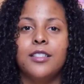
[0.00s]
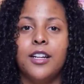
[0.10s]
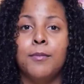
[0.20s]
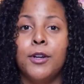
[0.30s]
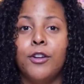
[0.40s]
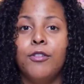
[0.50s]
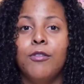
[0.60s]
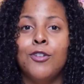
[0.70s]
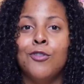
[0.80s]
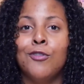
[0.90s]
Sorry, Mercury
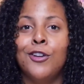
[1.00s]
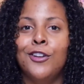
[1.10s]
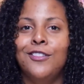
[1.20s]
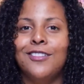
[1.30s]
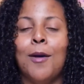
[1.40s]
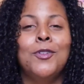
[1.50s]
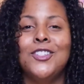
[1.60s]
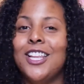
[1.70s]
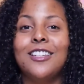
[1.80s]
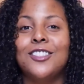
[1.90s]
retrograde. I'm gonna
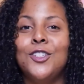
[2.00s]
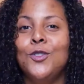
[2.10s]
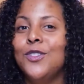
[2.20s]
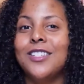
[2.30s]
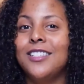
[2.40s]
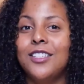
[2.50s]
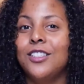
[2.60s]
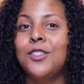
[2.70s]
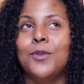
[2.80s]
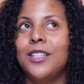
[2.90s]
use that excuse until
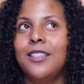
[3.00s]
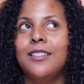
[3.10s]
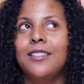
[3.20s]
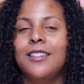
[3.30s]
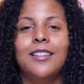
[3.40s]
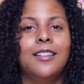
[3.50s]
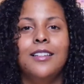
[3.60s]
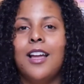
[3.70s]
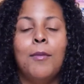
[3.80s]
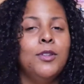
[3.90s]
the
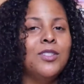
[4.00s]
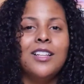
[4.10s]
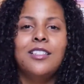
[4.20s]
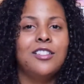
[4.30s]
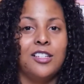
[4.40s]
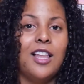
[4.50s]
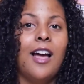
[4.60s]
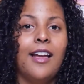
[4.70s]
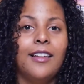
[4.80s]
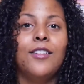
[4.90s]
I'm gonna use that till
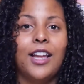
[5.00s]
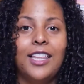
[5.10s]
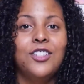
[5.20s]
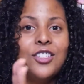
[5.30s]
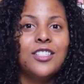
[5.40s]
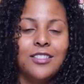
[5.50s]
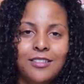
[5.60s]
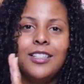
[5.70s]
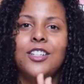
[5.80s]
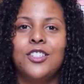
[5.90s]
July, okay? Let's just,
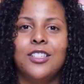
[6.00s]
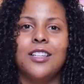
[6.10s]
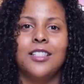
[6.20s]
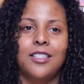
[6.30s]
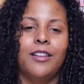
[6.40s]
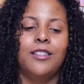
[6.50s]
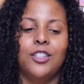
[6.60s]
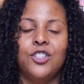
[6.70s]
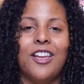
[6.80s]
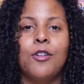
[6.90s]
cause
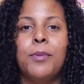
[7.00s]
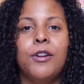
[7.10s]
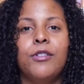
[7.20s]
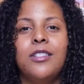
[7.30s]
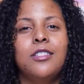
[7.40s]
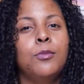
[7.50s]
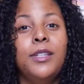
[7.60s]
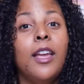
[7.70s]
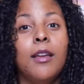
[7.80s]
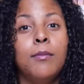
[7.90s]
the shadow period still
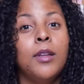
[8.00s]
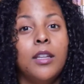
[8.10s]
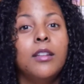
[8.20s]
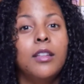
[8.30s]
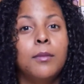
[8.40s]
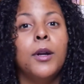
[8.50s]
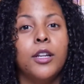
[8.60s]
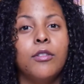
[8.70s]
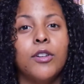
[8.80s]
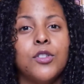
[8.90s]
be getting me in
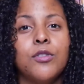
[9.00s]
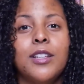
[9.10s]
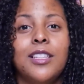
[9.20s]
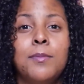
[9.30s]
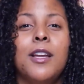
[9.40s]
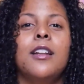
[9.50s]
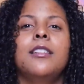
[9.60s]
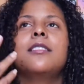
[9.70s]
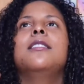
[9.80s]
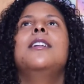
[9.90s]
Mercury retrograde, let's be
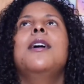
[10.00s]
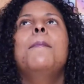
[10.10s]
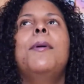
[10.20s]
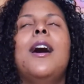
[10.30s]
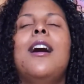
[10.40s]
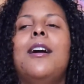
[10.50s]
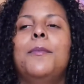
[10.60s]
honest. But,